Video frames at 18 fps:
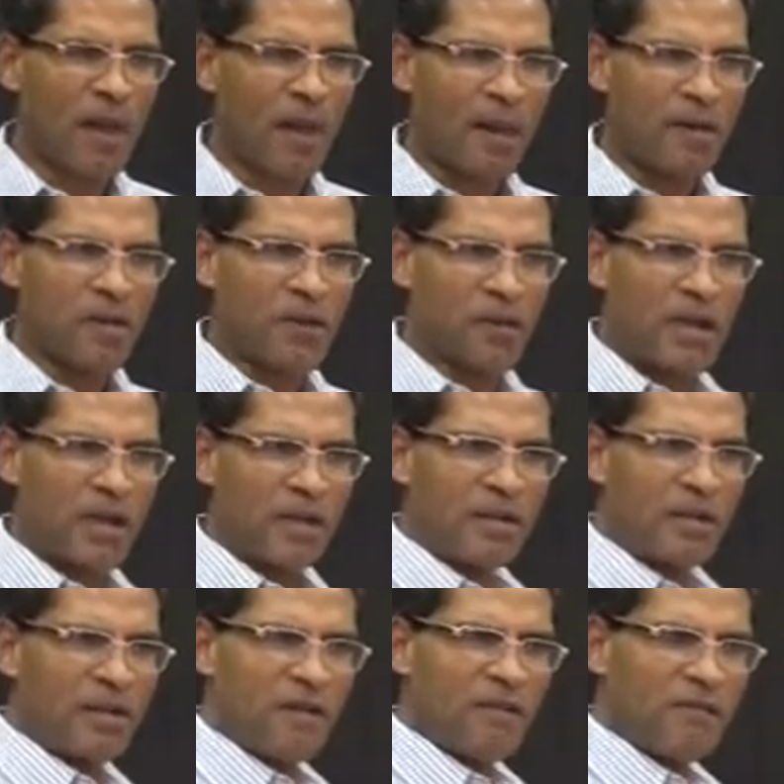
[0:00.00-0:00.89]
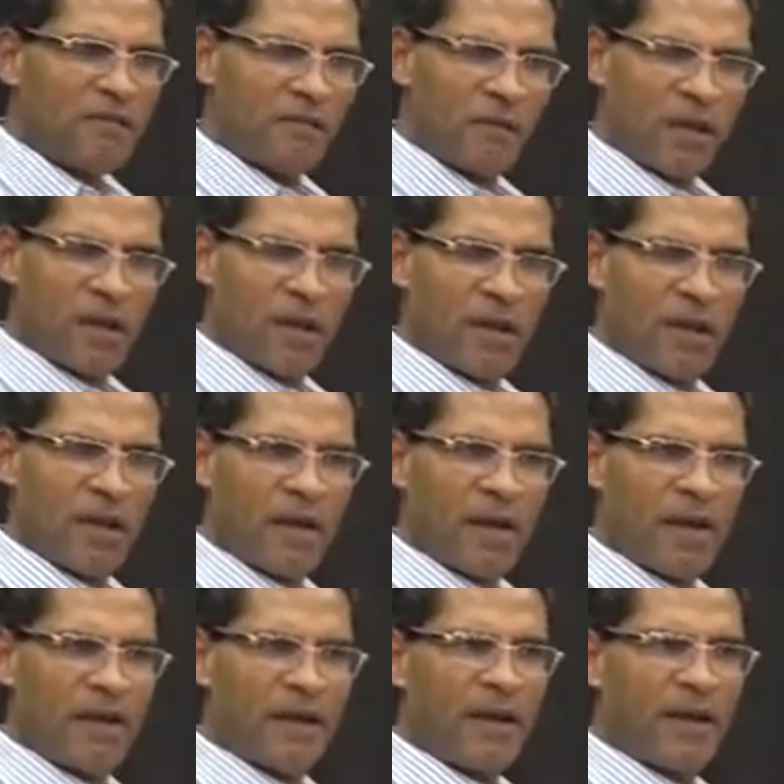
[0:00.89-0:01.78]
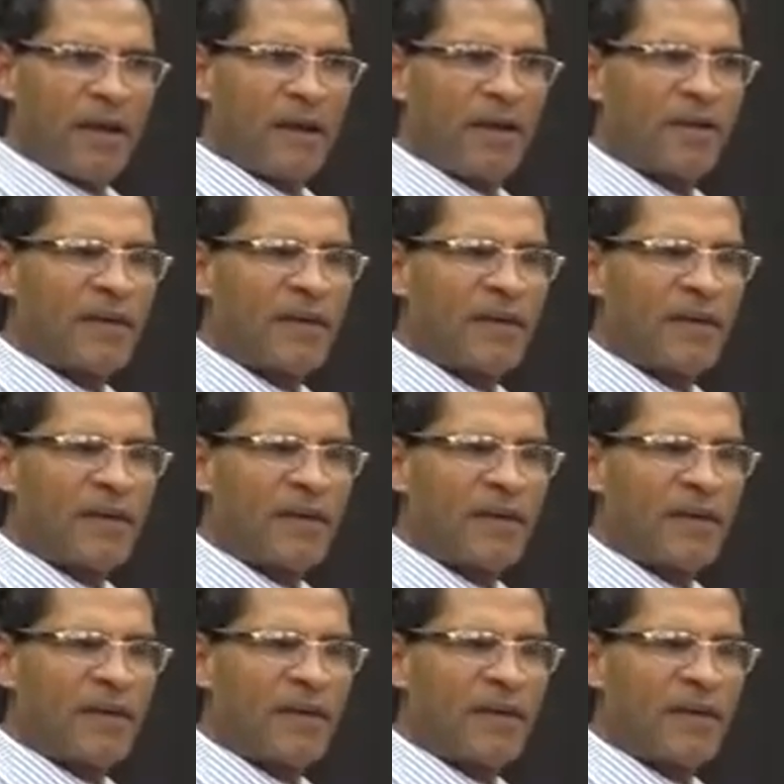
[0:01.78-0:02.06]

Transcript: you can give a